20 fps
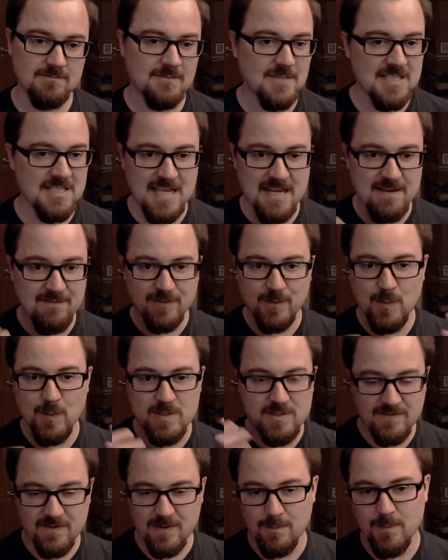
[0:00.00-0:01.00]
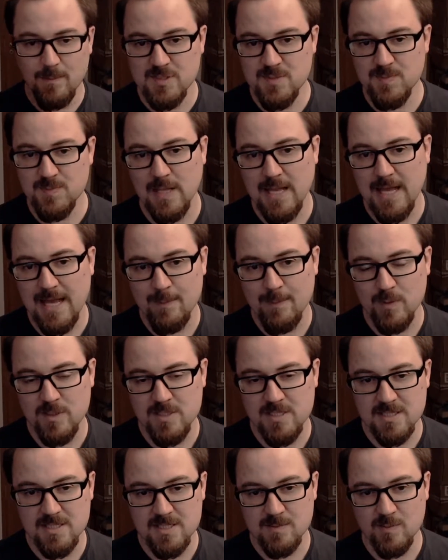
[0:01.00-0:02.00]
influence from Muspelheim,
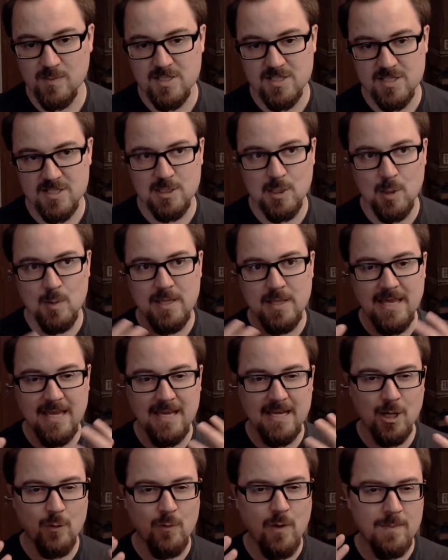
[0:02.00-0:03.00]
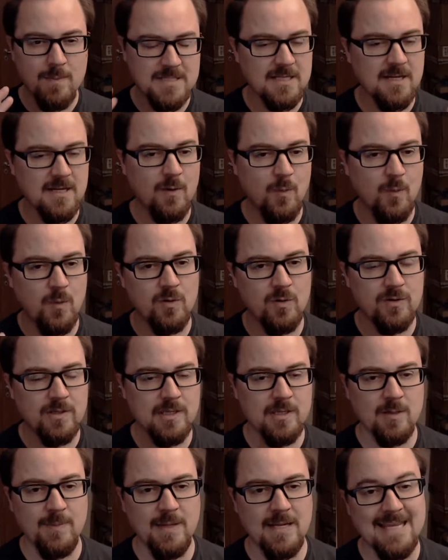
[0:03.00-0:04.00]
which is slowly like corrupting our world a
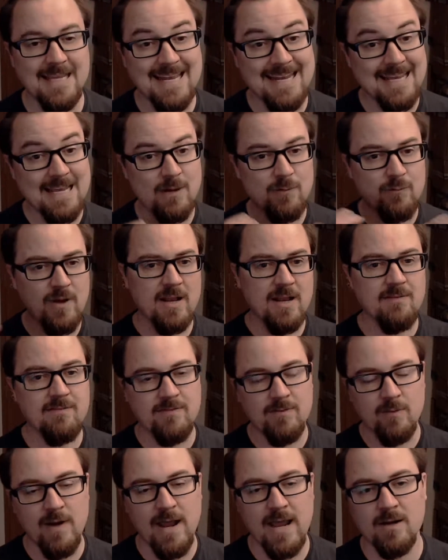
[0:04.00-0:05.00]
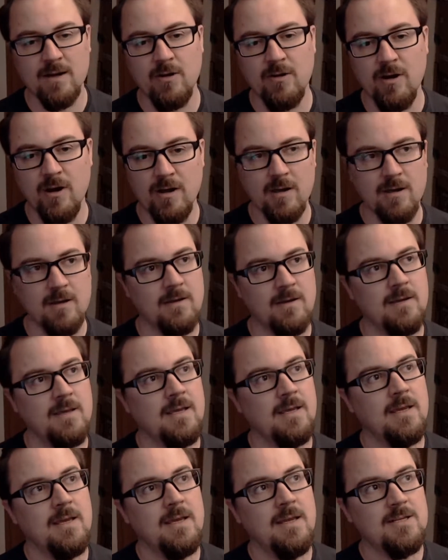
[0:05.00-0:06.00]
little bit, getting it ready for Ragnarok.
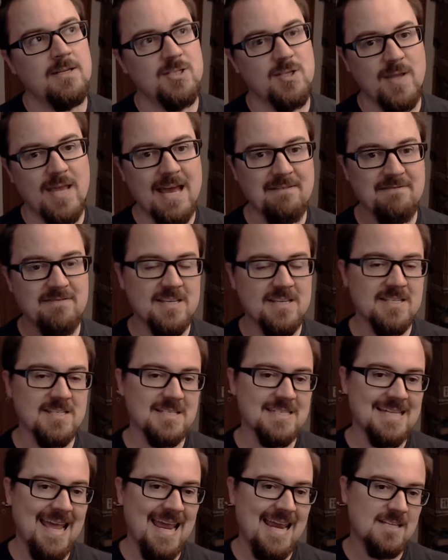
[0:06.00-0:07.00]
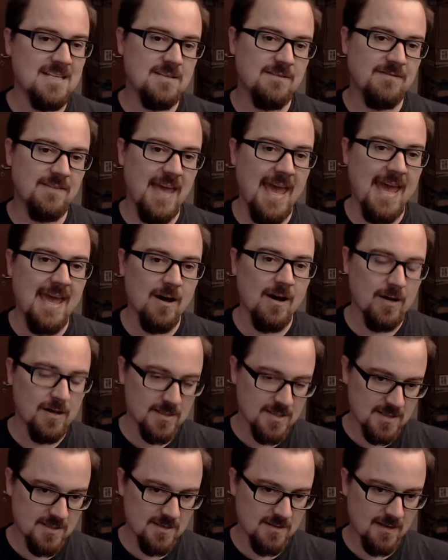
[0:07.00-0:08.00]
So you have this taint of
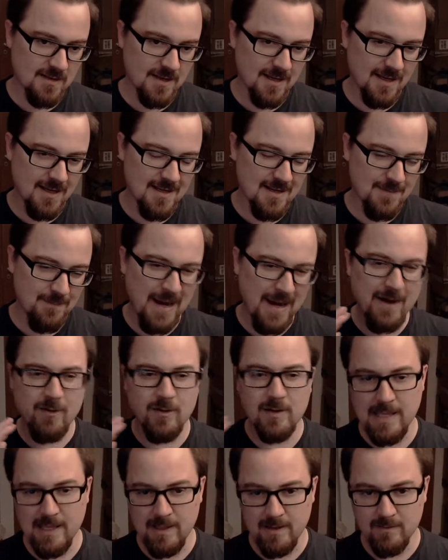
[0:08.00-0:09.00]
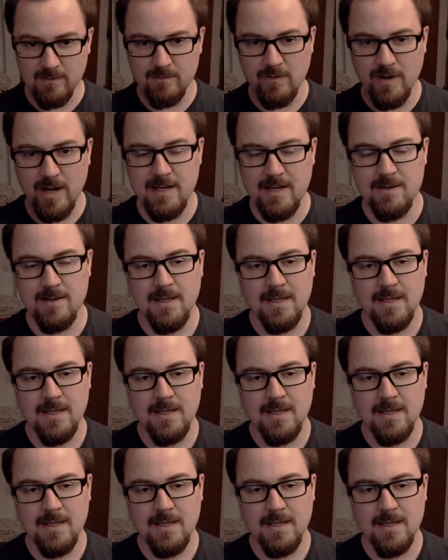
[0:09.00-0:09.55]
chaos parallel, right?